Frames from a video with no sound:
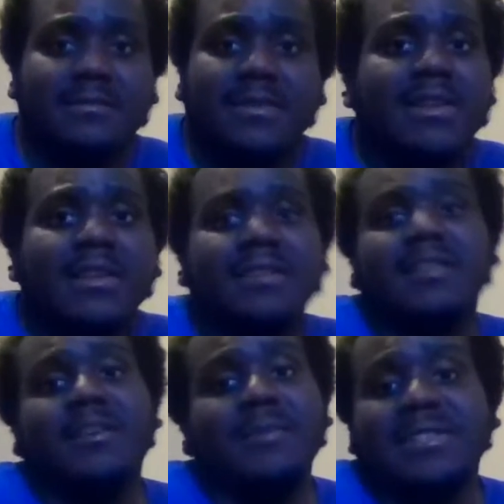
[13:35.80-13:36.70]
Because
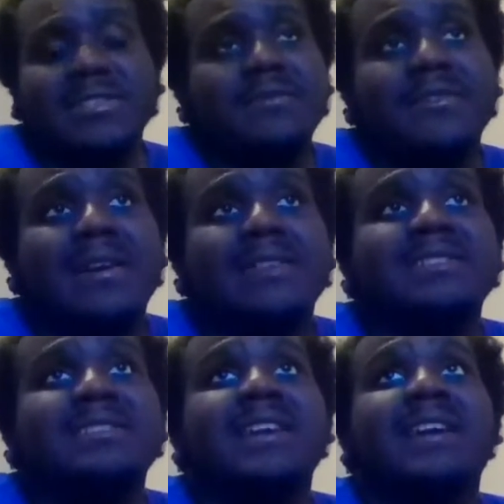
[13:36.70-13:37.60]
this review I just did
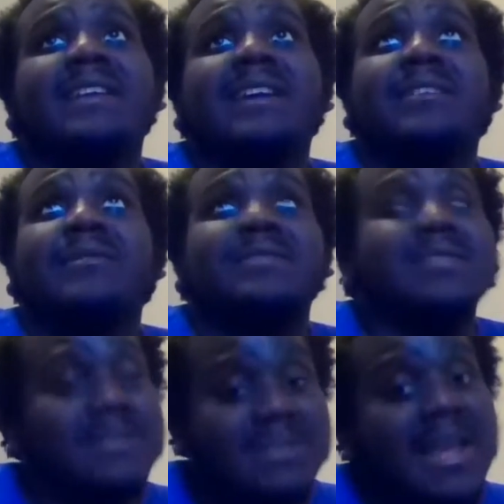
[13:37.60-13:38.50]
cannot do it justice. There's
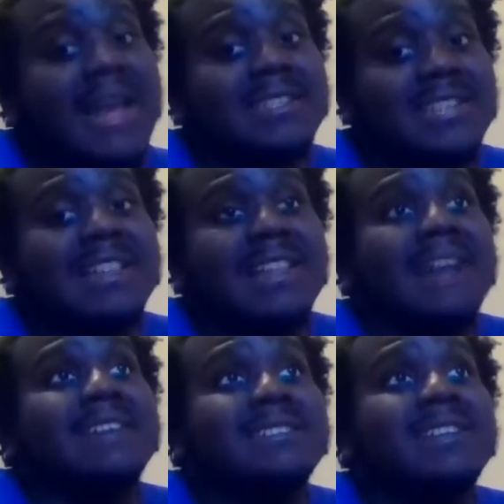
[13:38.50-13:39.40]
actually a lot of
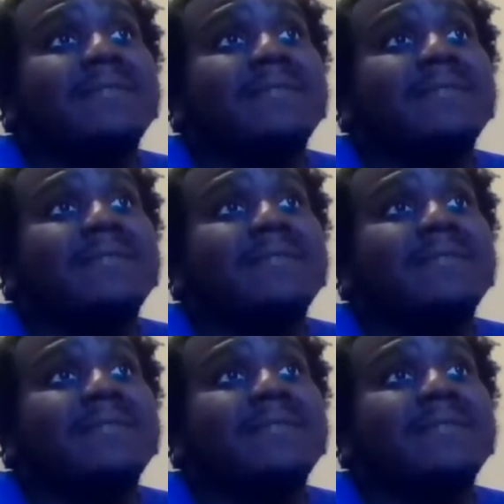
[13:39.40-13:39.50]
stuff in here.